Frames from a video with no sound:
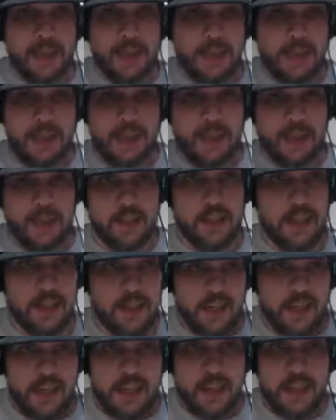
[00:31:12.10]
that is in
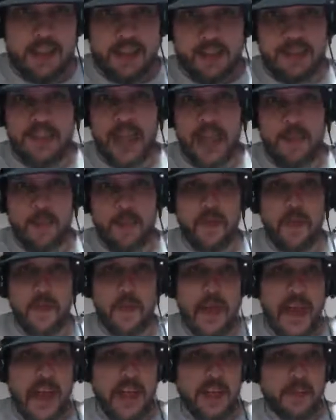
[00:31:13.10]
this type of a
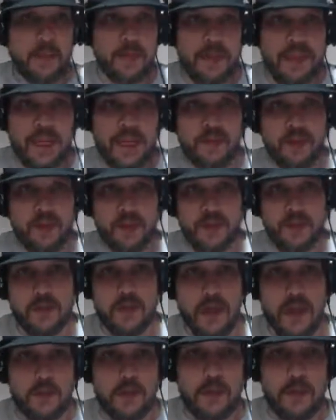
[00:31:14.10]
match, but that's
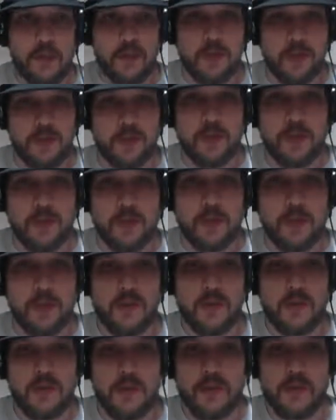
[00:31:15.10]
also how people do
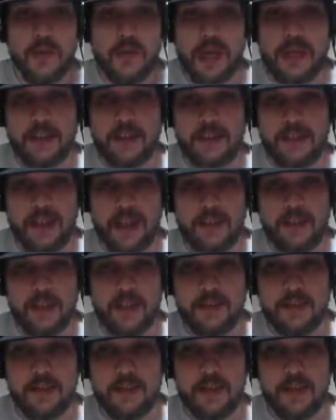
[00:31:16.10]
lose matches like
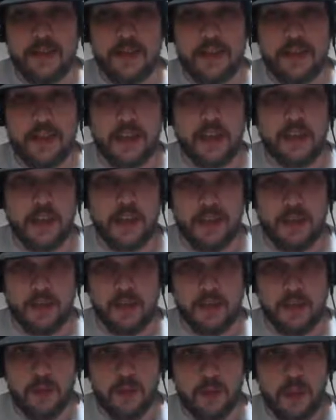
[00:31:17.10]
this because they come in
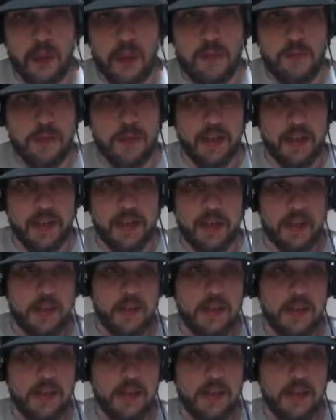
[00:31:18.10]
super confident,